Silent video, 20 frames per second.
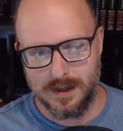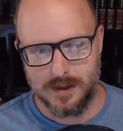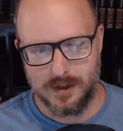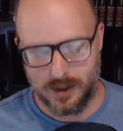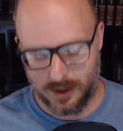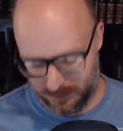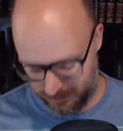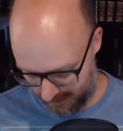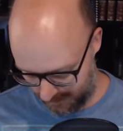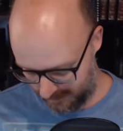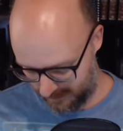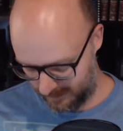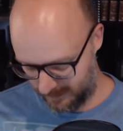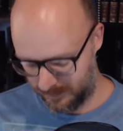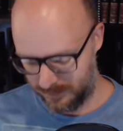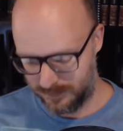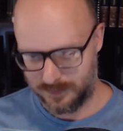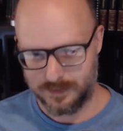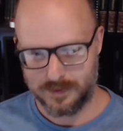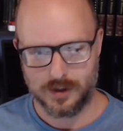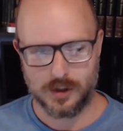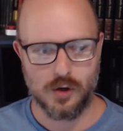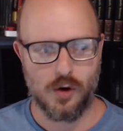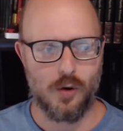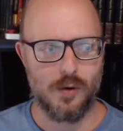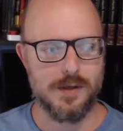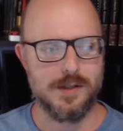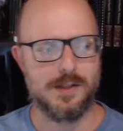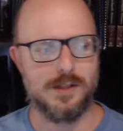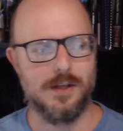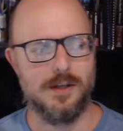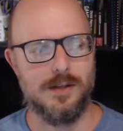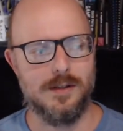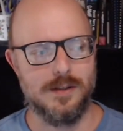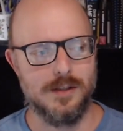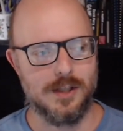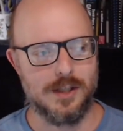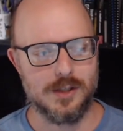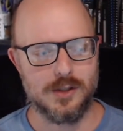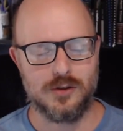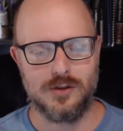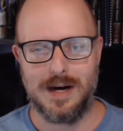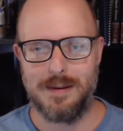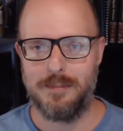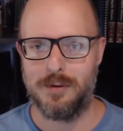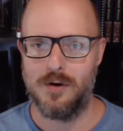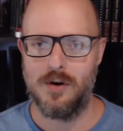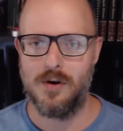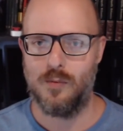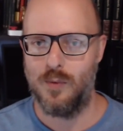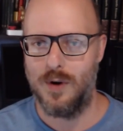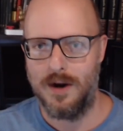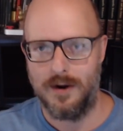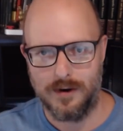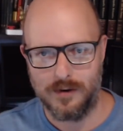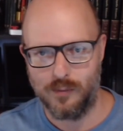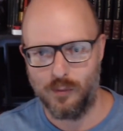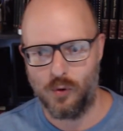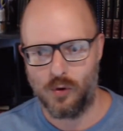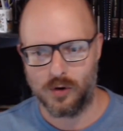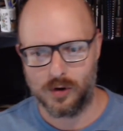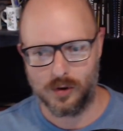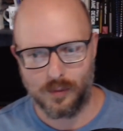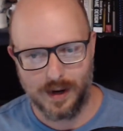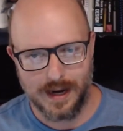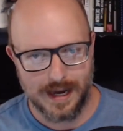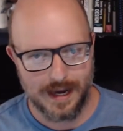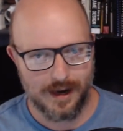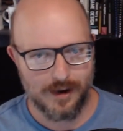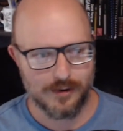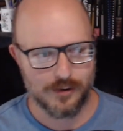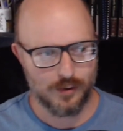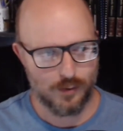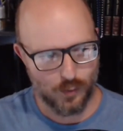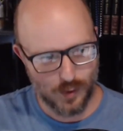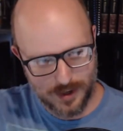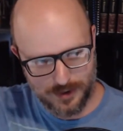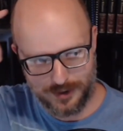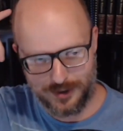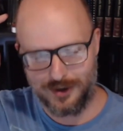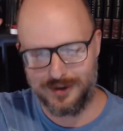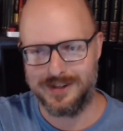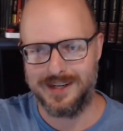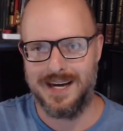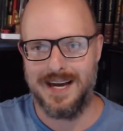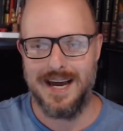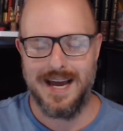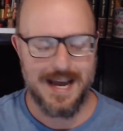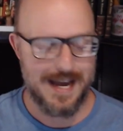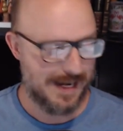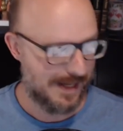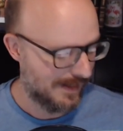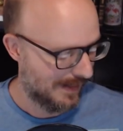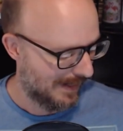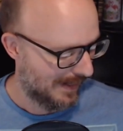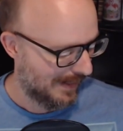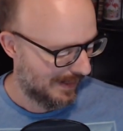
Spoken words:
the goal is you can strap it on, wear it and walk around, or wear it on your head.